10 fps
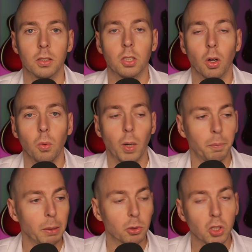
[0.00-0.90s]
So when
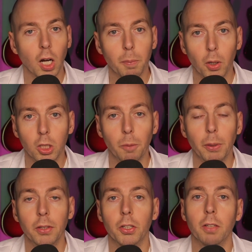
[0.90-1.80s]
people talk about
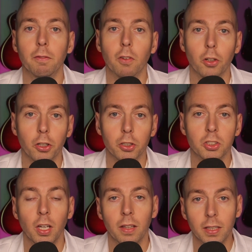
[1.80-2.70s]
clipping their
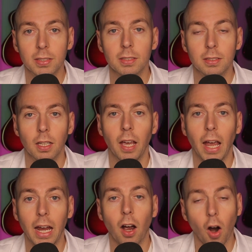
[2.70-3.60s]
converters, this is
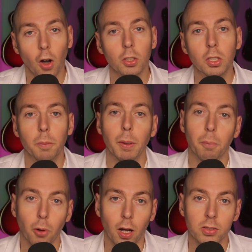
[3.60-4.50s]
a hard clipping
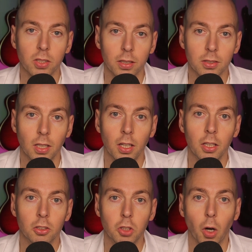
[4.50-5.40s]
process.
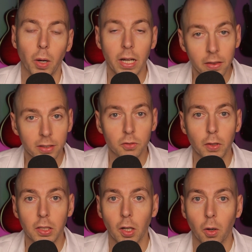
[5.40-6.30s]
So in this
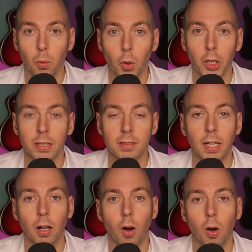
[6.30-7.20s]
video, we're going to
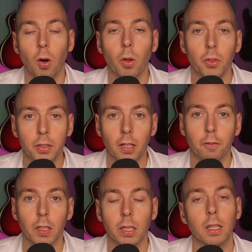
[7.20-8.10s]
set all the
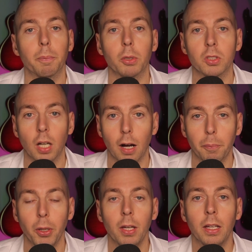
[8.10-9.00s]
different clippers
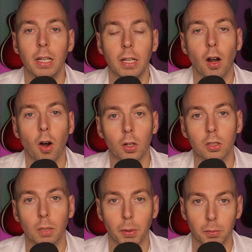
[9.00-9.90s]
up in hard
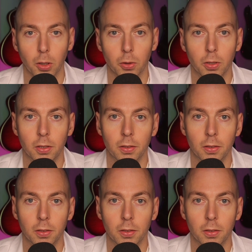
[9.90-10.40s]
clipping mode.